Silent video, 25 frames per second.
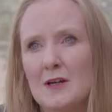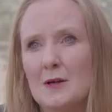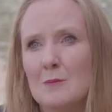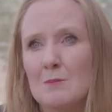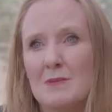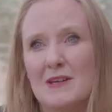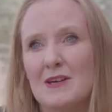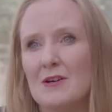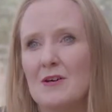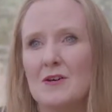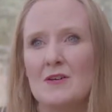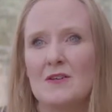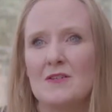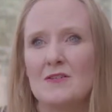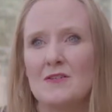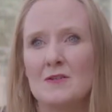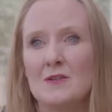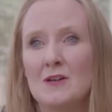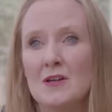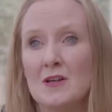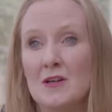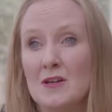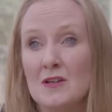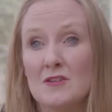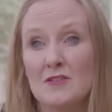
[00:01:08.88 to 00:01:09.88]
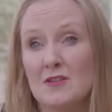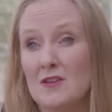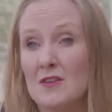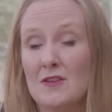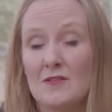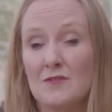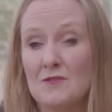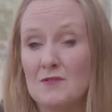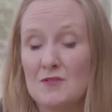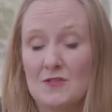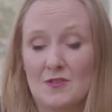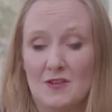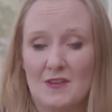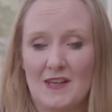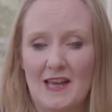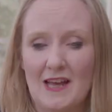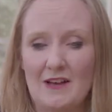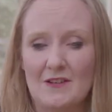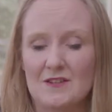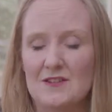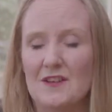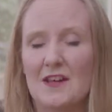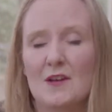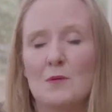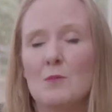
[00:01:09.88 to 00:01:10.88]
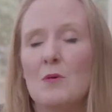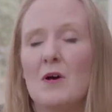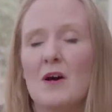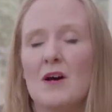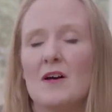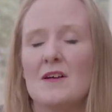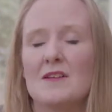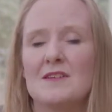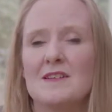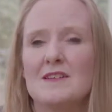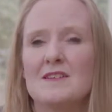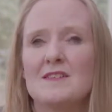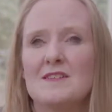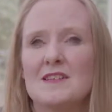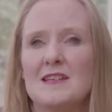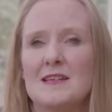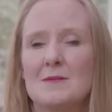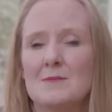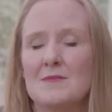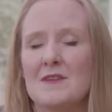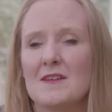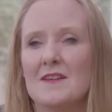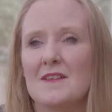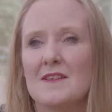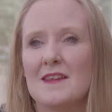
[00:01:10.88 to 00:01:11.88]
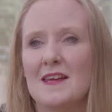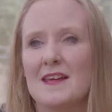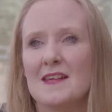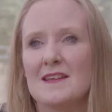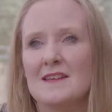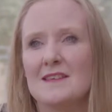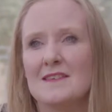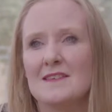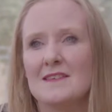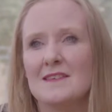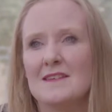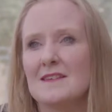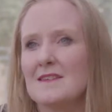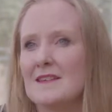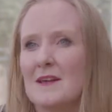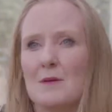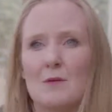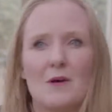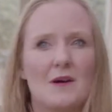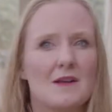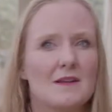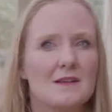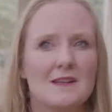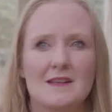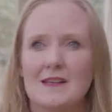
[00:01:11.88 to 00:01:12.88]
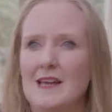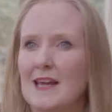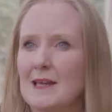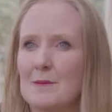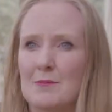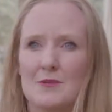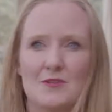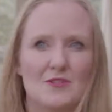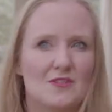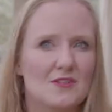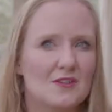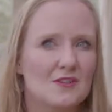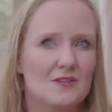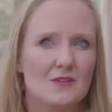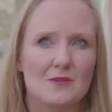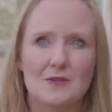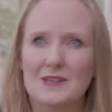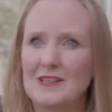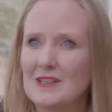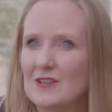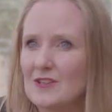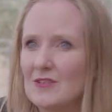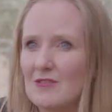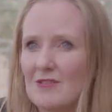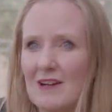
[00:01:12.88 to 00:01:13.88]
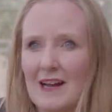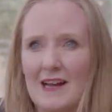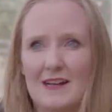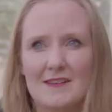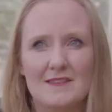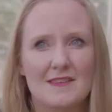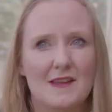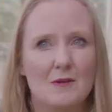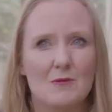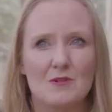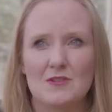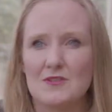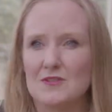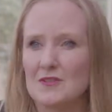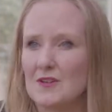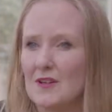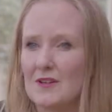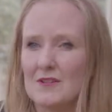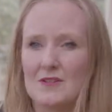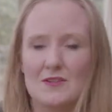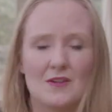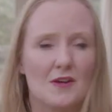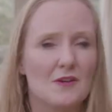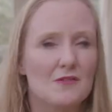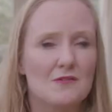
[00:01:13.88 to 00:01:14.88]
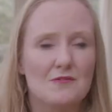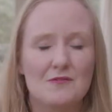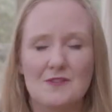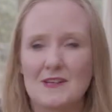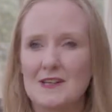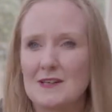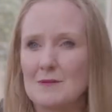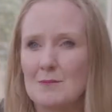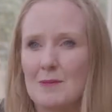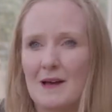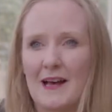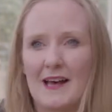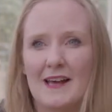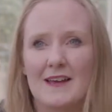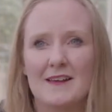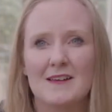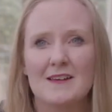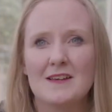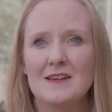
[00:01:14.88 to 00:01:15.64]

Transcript: because to the outside world it seemed that they weren't able to interact, there was no feedback,